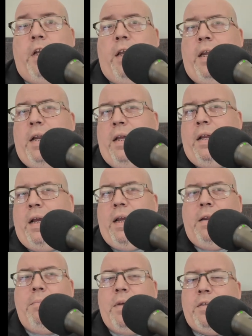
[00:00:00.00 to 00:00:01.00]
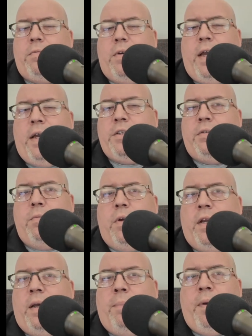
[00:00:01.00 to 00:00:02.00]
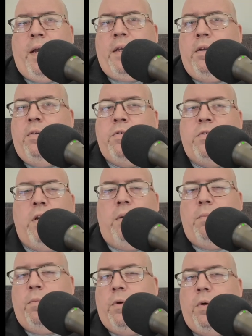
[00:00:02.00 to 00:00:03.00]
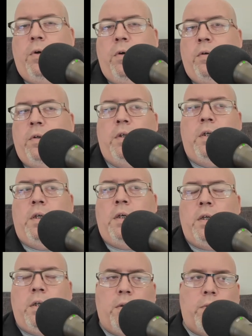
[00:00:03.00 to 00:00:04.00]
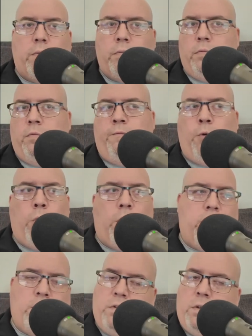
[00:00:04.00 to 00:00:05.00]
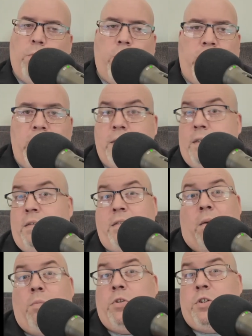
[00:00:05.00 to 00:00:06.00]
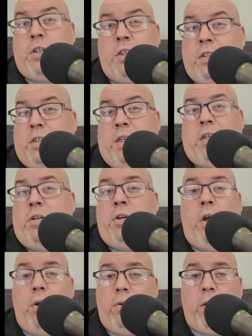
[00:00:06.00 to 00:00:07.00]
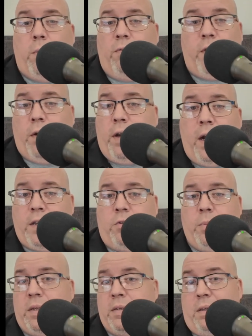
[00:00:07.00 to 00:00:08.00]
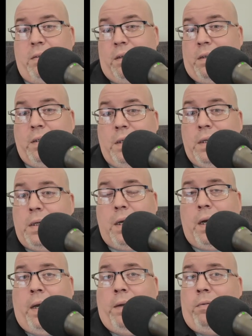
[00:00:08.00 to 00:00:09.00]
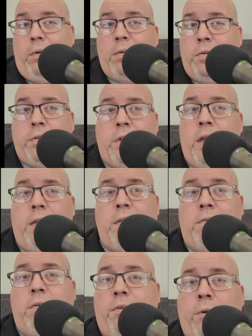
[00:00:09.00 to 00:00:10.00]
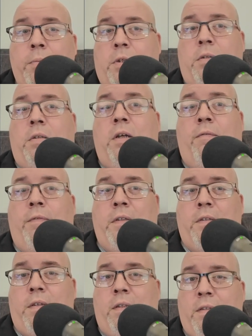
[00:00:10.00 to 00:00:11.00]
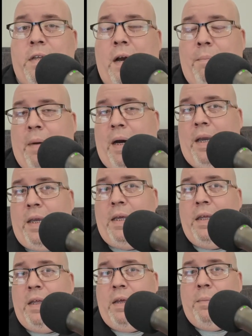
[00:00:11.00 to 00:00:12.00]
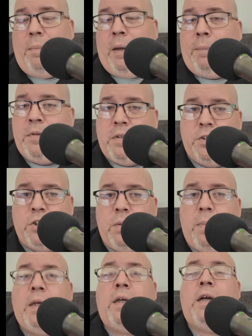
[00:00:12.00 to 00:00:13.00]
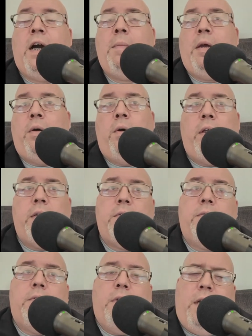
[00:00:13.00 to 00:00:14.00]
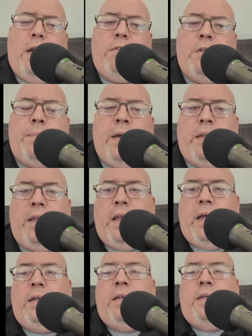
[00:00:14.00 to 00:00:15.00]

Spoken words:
I got a mixed reaction when I got back. Some were, for it, some were against it, some which just didn't know. They were very honest with me. Like, look, I don't understand this encryption stuff. It's not my position to make a comment on it. And I respect that.